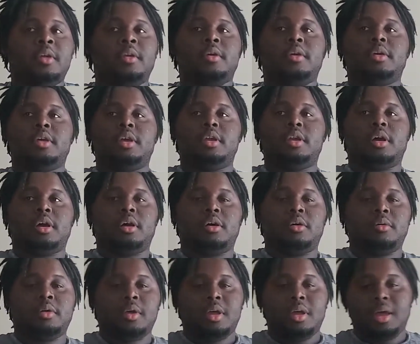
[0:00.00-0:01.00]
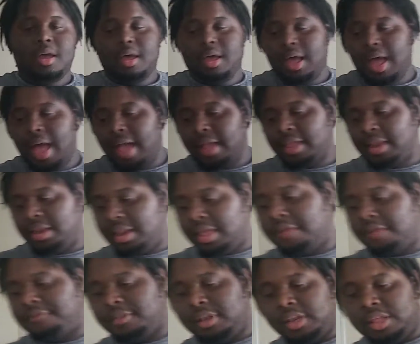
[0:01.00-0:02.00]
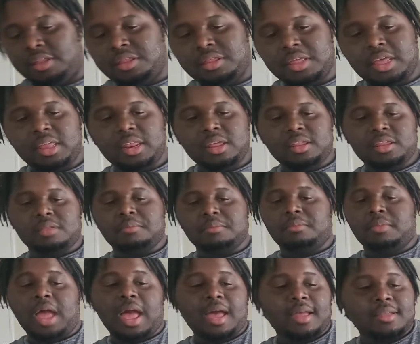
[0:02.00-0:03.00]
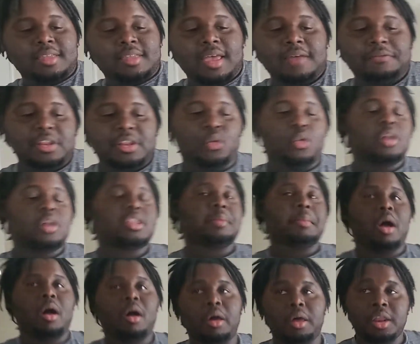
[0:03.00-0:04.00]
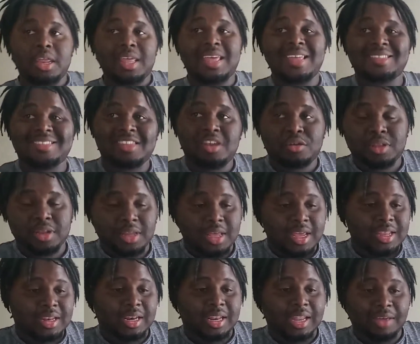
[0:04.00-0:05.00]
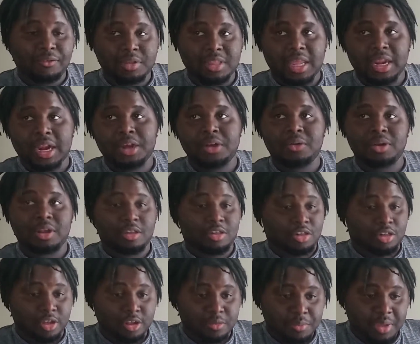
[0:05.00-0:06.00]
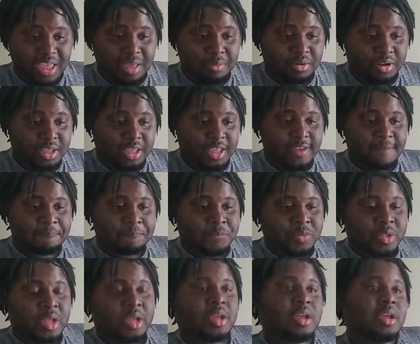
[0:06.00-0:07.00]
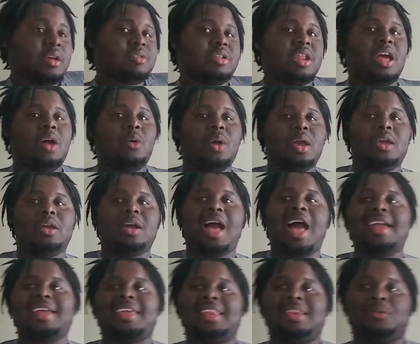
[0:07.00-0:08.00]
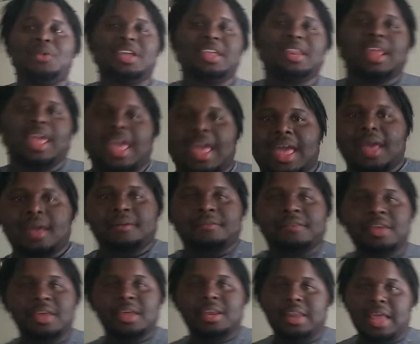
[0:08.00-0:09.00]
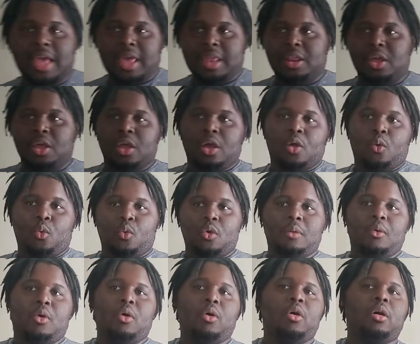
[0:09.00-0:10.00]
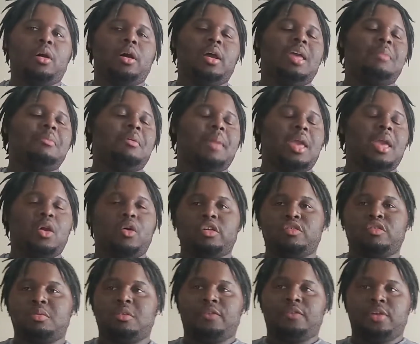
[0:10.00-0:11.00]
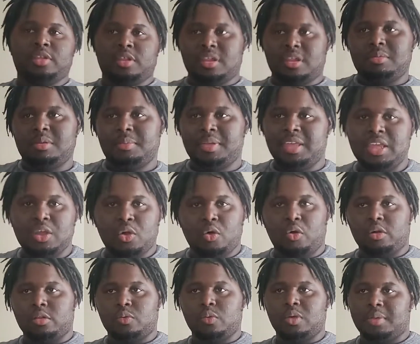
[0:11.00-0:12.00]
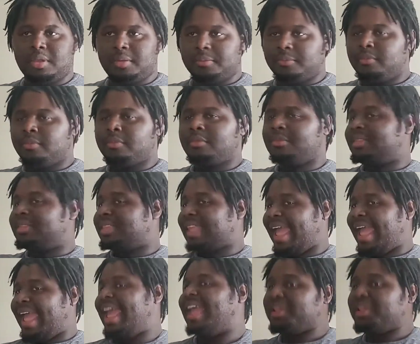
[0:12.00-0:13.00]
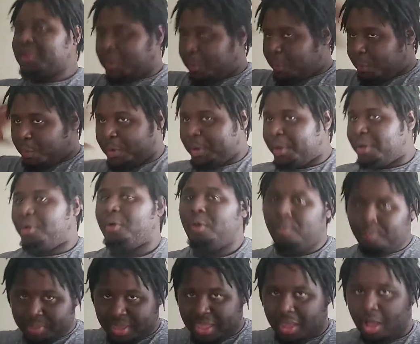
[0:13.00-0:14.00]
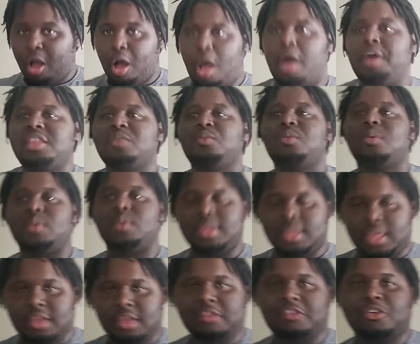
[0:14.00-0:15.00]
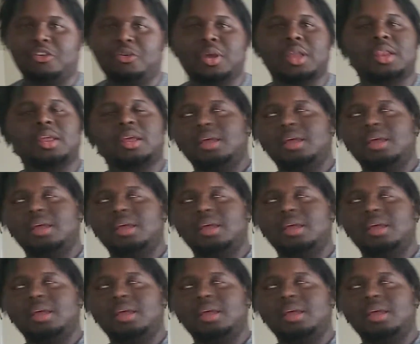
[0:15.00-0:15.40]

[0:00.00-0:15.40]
You know, I can definitely see this. I definitely want them all to hit levels that I know they should be able to hit. So that way we can have that MMA horsewomen versus WWE horsewomen. That will be awesome when we get to it.